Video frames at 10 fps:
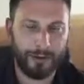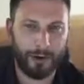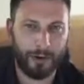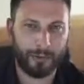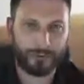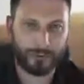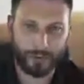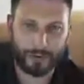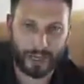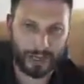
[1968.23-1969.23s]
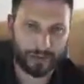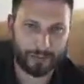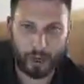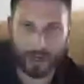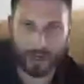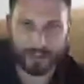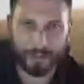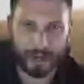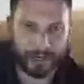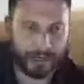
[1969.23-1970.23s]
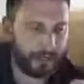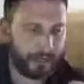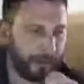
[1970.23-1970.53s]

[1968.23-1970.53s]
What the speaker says: certification process behind it